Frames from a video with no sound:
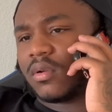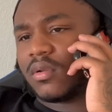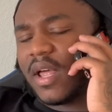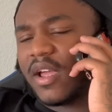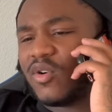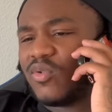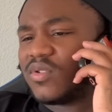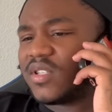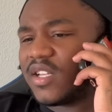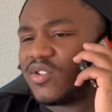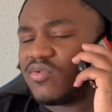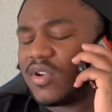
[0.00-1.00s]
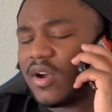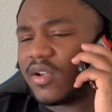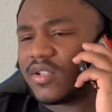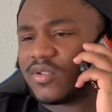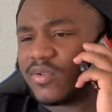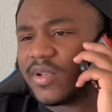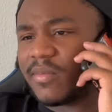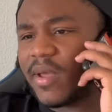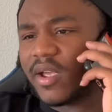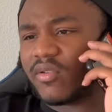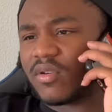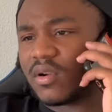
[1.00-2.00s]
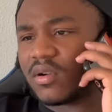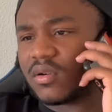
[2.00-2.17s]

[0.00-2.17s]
Like, who is that you talking to in the background?